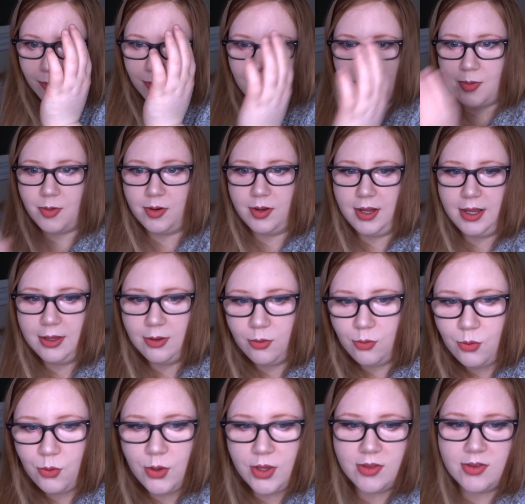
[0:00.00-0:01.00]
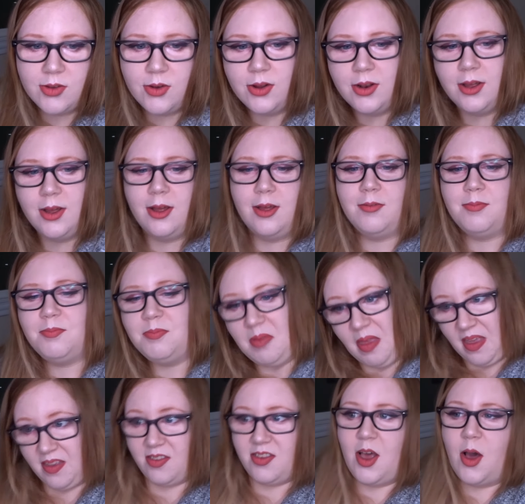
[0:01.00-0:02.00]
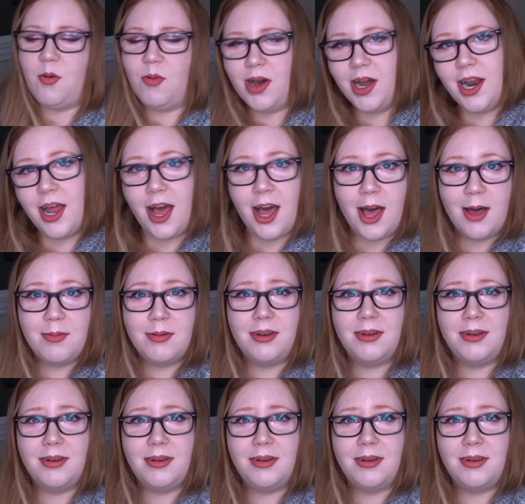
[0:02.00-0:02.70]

And people are like, oh, he's gonna someone up.